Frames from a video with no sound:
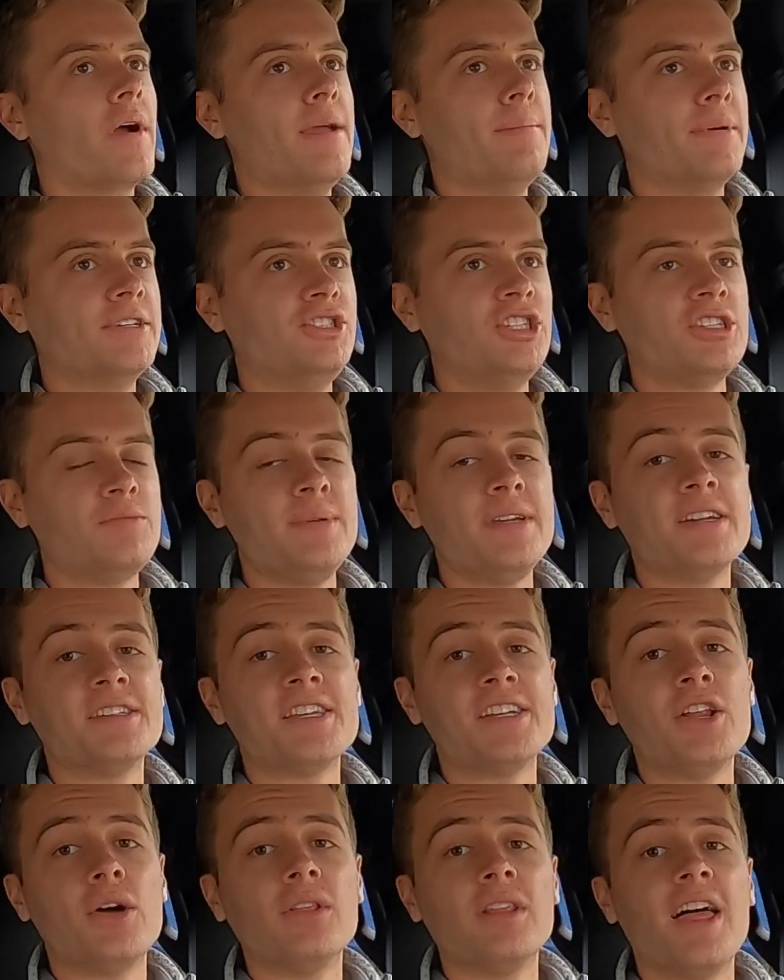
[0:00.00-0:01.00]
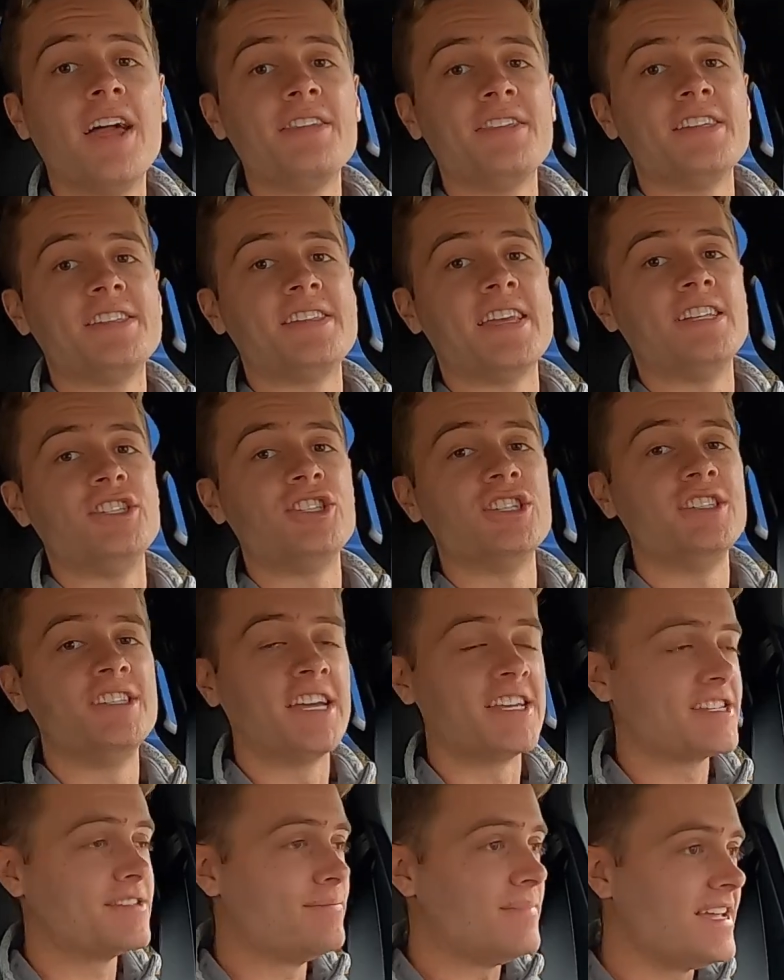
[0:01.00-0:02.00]
right, but just because I don't like this engine
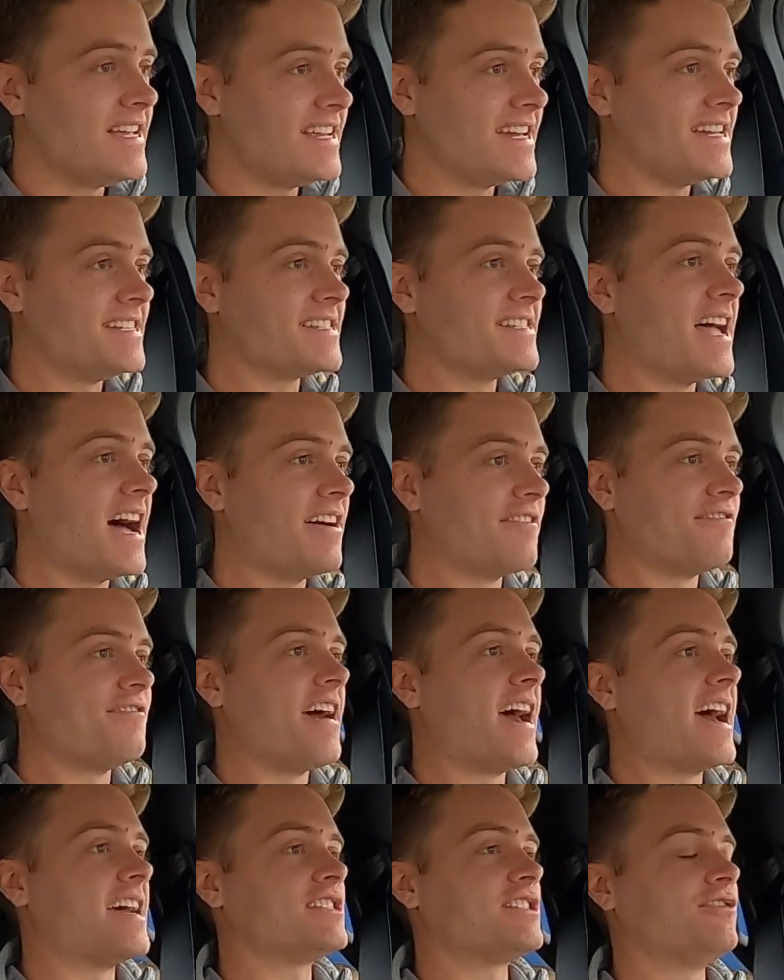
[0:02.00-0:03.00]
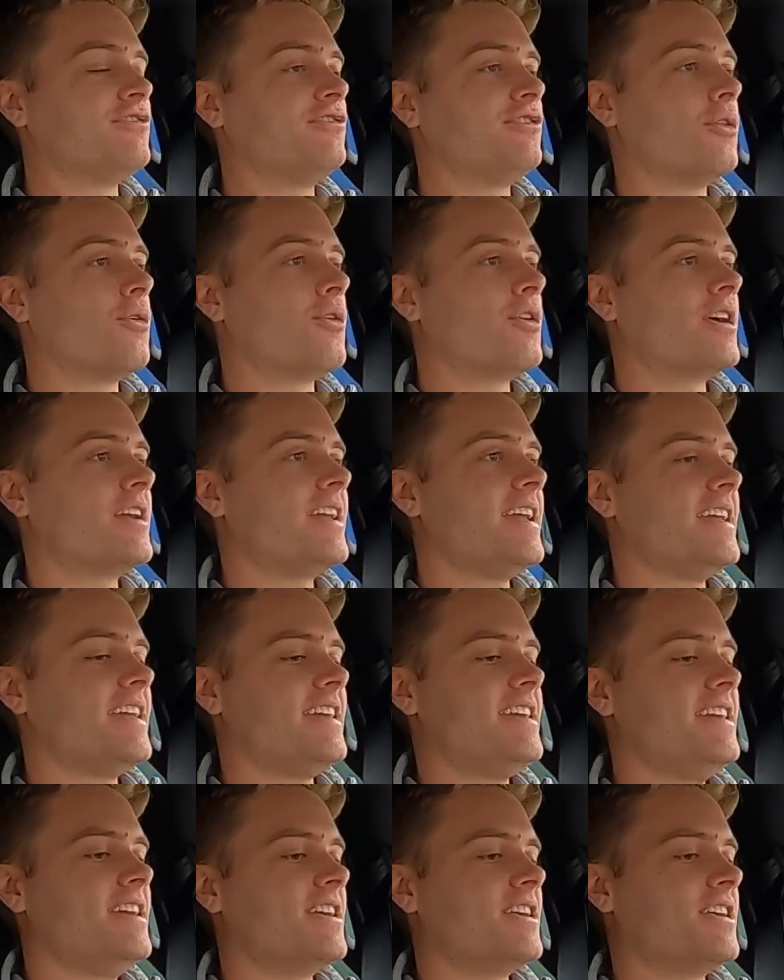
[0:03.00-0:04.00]
doesn't mean it's not fast. Flooring it
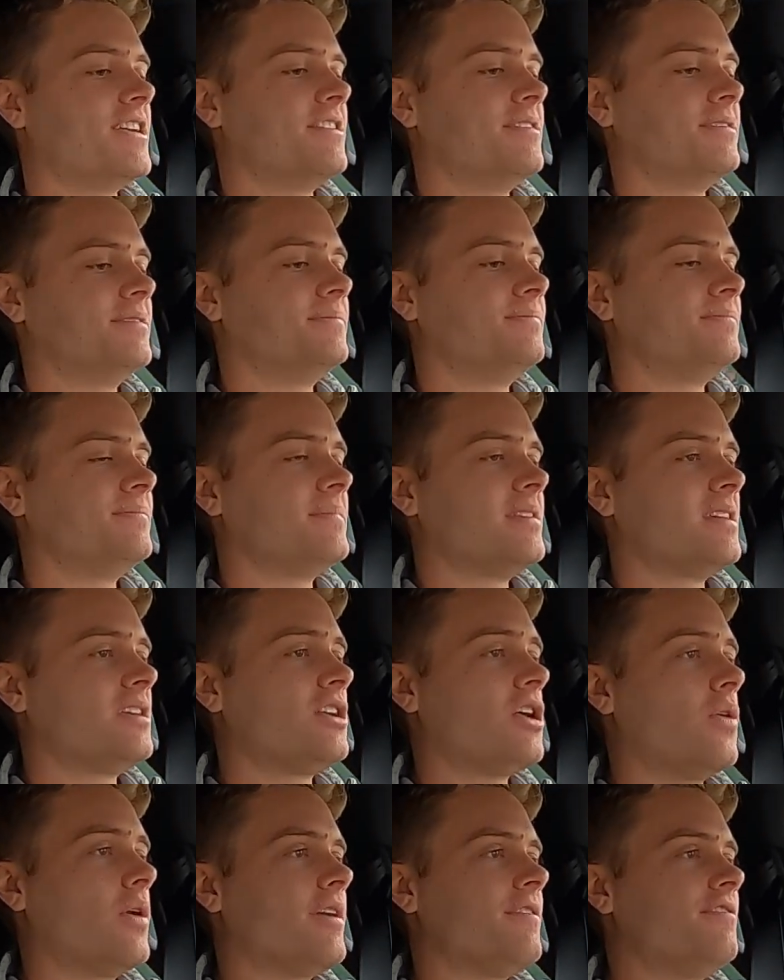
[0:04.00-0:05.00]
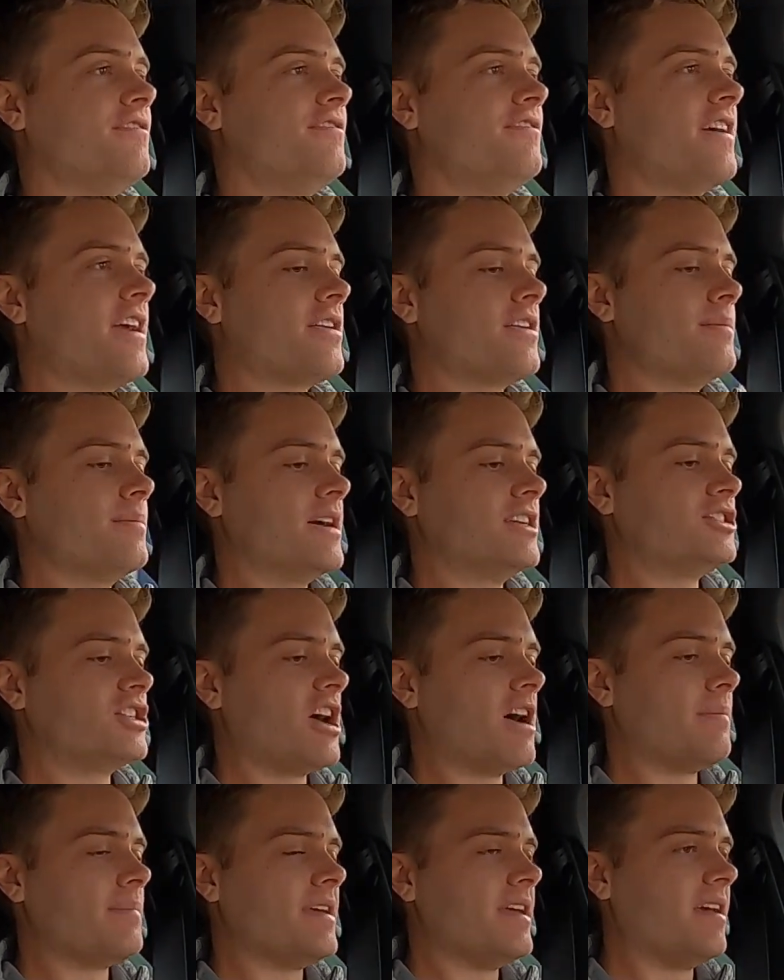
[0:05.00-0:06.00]
here, going very much
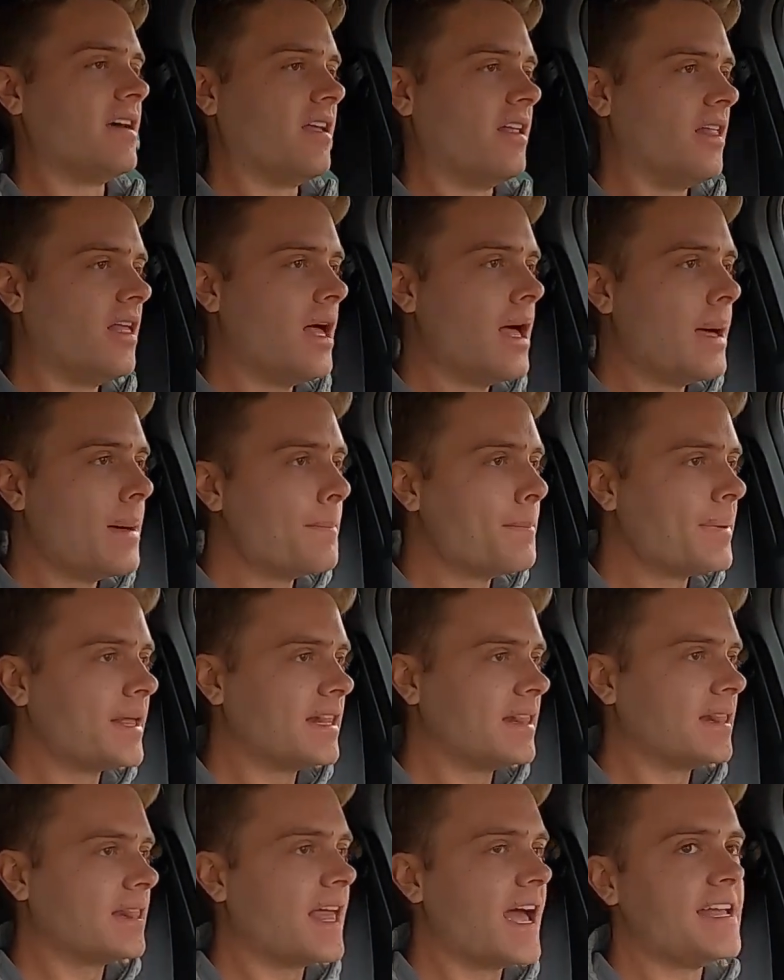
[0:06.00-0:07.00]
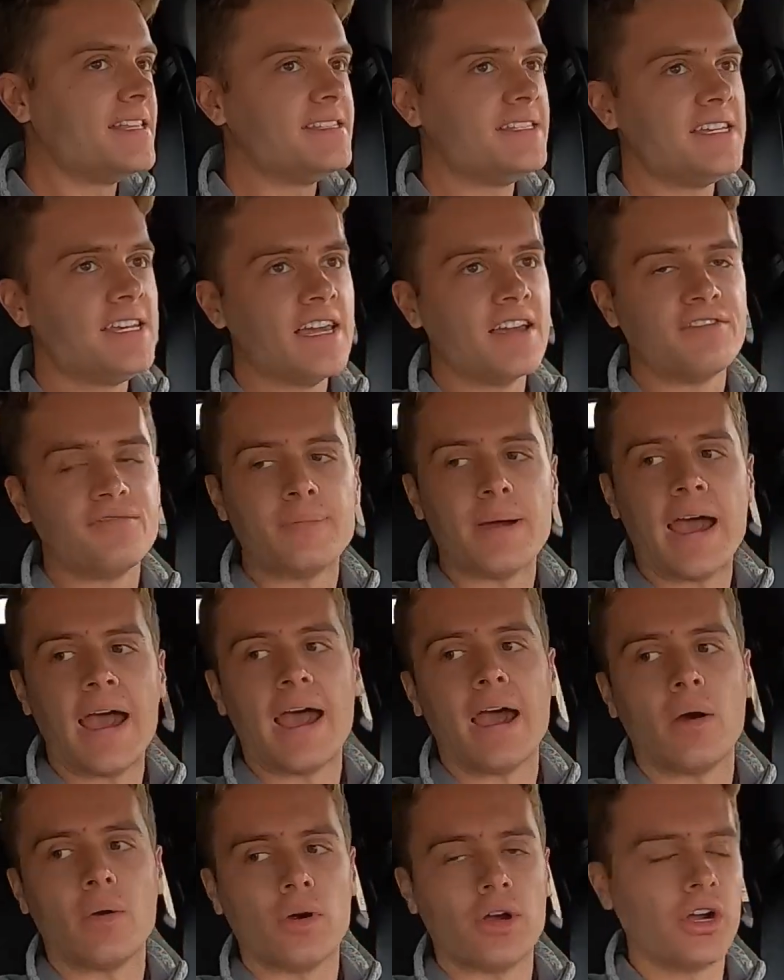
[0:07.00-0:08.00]
uphill, plenty of
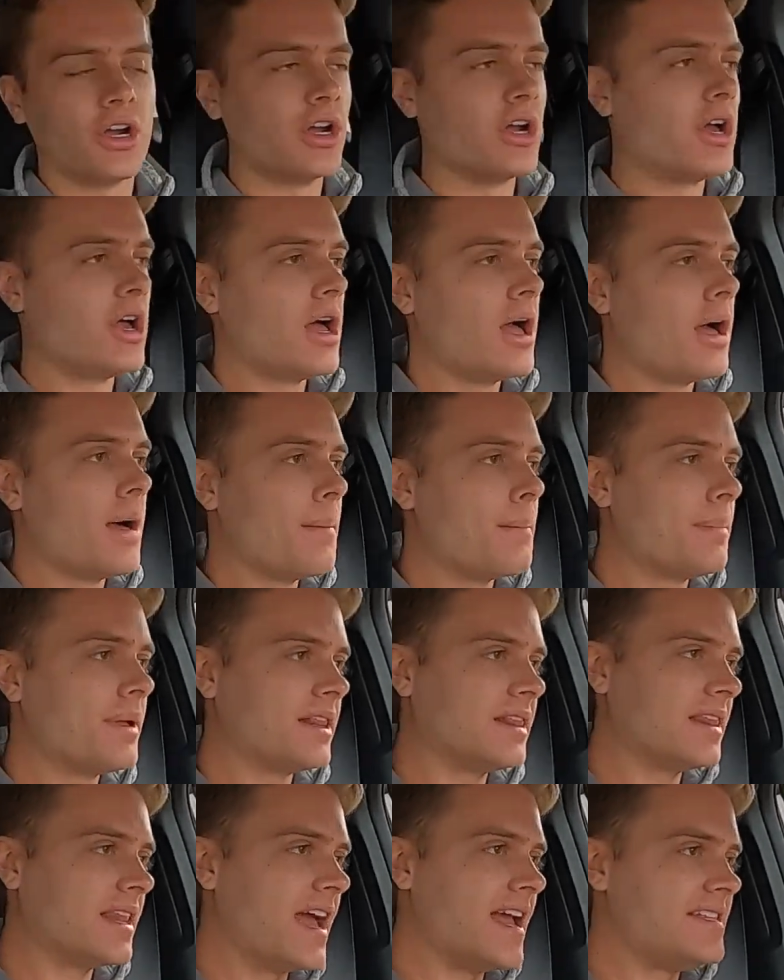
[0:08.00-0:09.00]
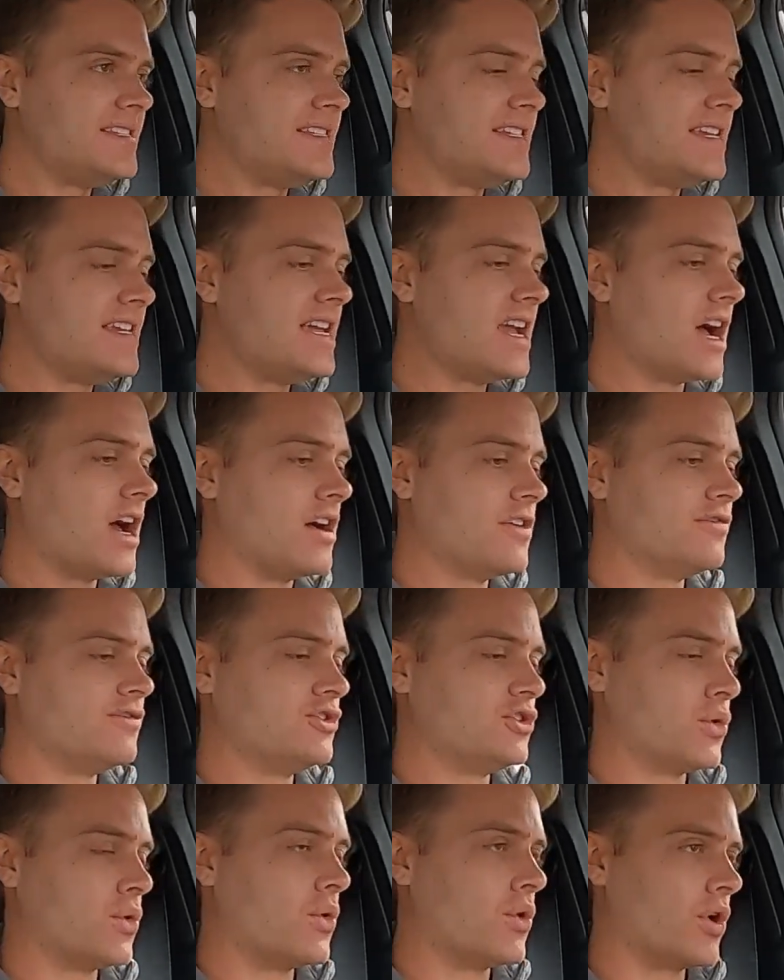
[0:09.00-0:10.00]
power, plenty of
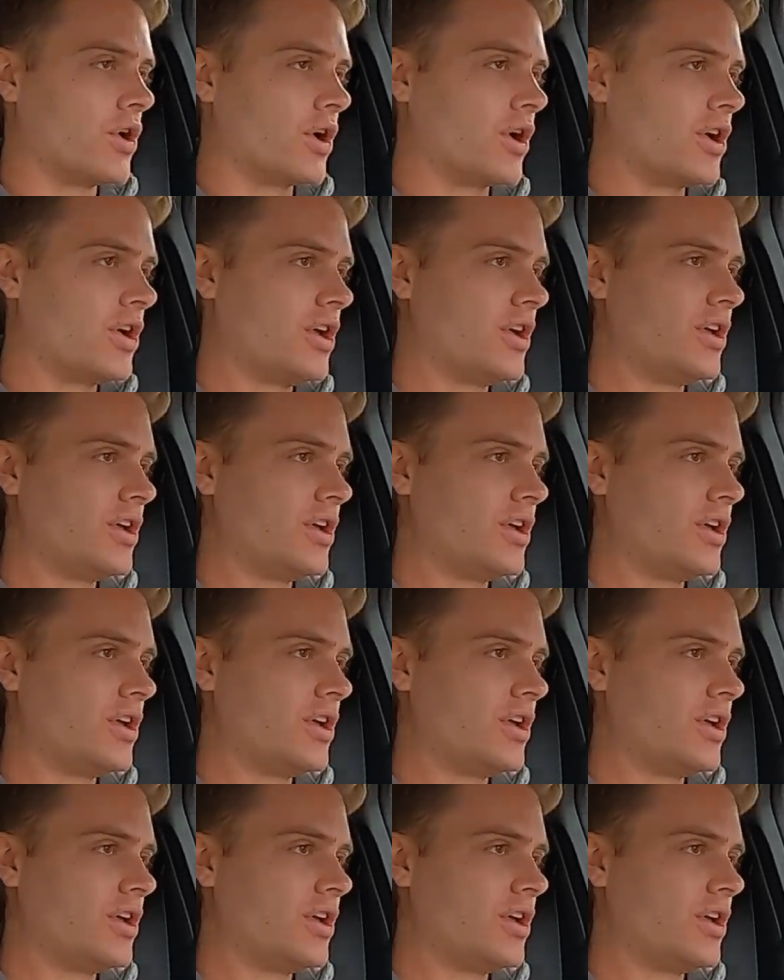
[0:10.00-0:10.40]
torque